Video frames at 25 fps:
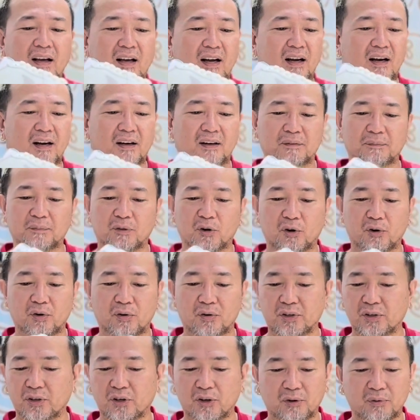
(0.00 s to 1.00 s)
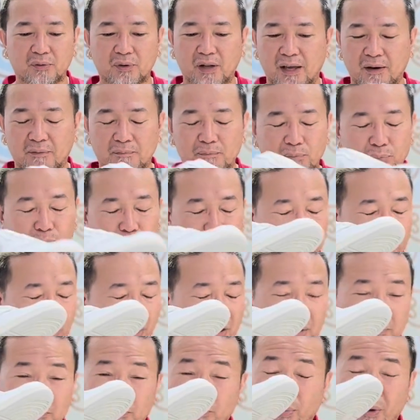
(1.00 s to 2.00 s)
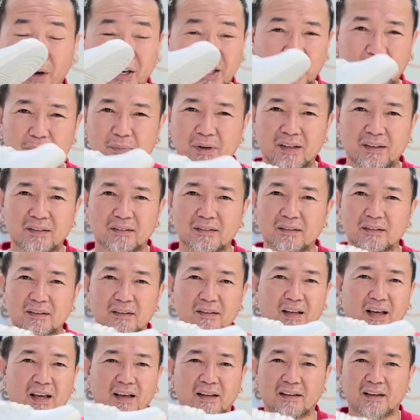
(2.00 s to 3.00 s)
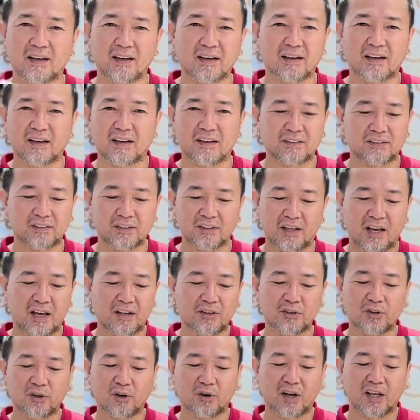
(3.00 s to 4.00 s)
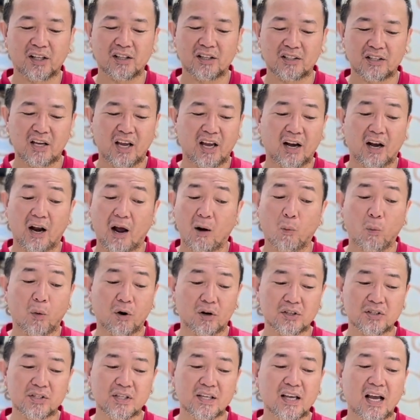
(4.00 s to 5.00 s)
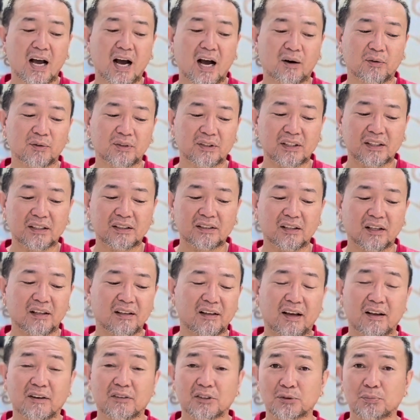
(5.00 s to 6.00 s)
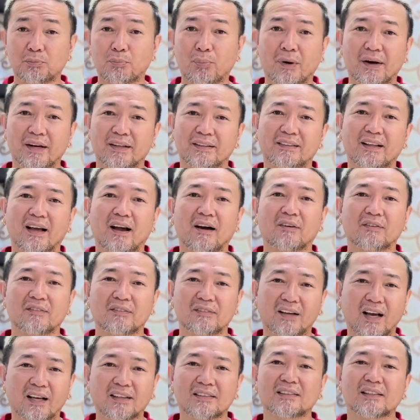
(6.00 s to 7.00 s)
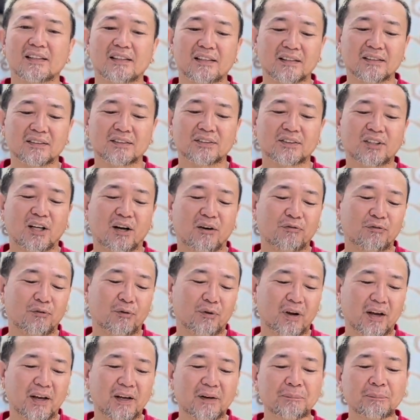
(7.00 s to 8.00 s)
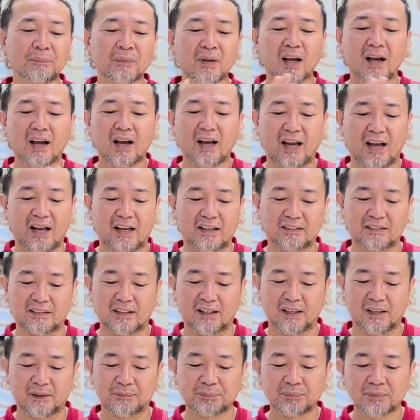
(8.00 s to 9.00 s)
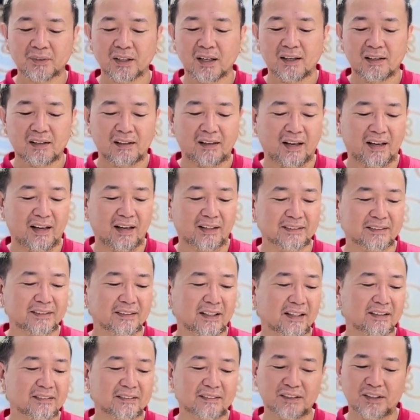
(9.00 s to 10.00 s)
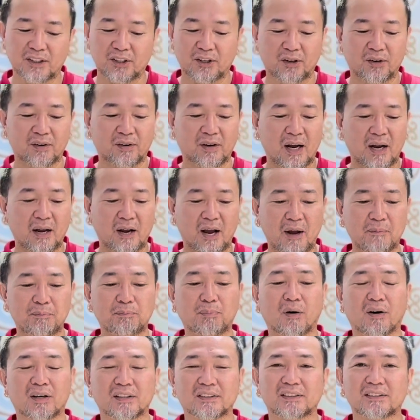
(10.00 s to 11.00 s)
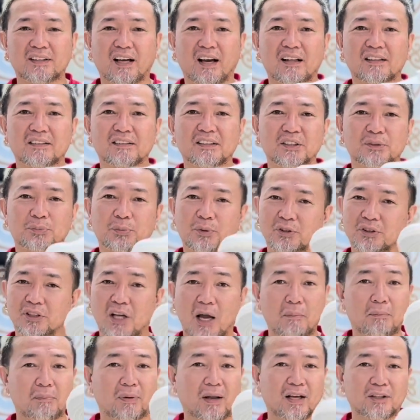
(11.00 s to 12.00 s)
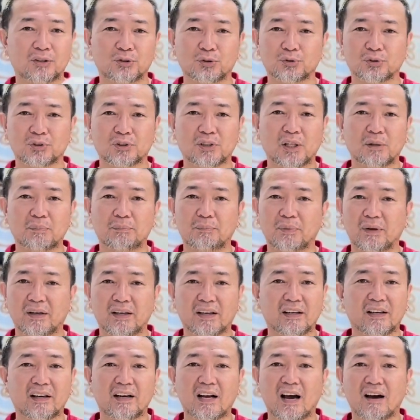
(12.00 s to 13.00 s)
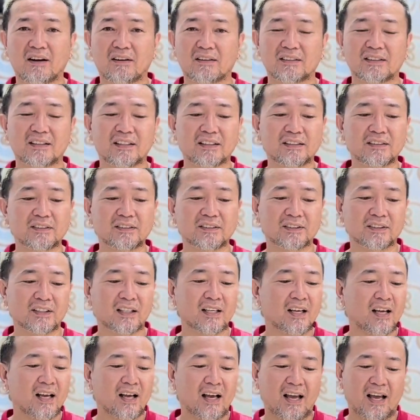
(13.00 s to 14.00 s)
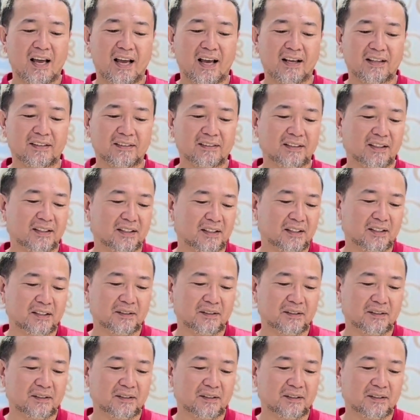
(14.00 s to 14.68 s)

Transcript: or like, sorry, break them in, and I want to see how the letters break down nicely and stuff. Okay, and like I said, I bar styled this because I plan to slip in and out of these, and